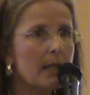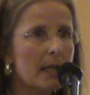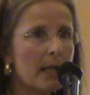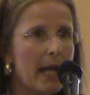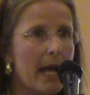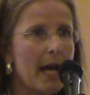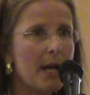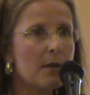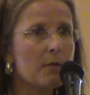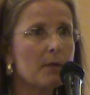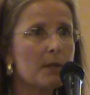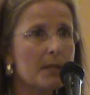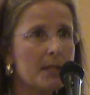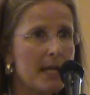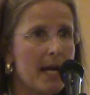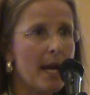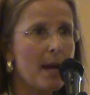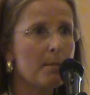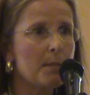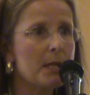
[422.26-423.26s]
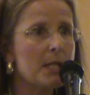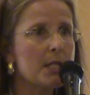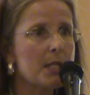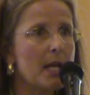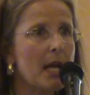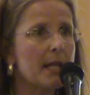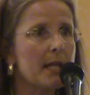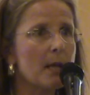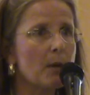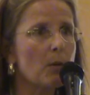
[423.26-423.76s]
collateral
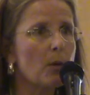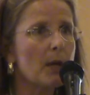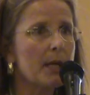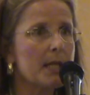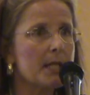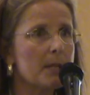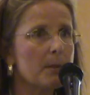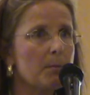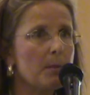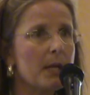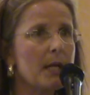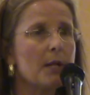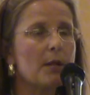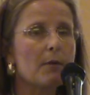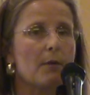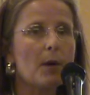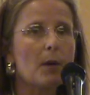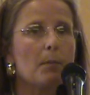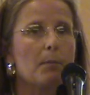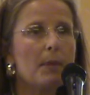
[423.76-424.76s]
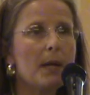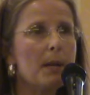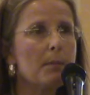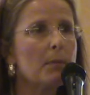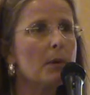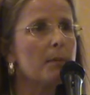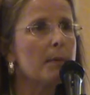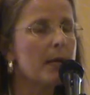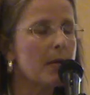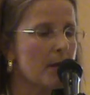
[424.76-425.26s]
damage, and they want it to be their own
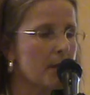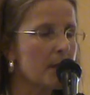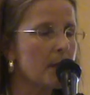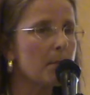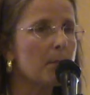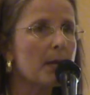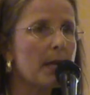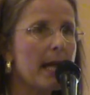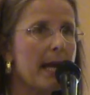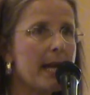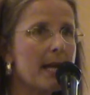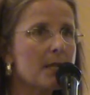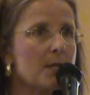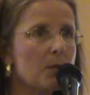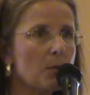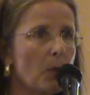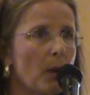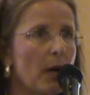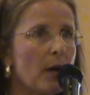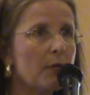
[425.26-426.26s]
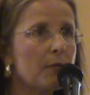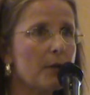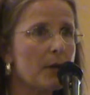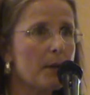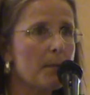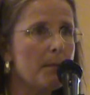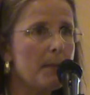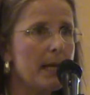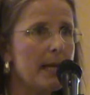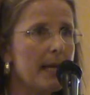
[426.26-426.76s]
people because it plays well for
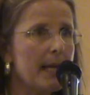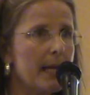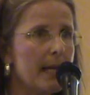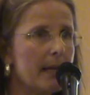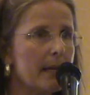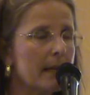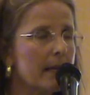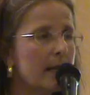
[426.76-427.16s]
the media.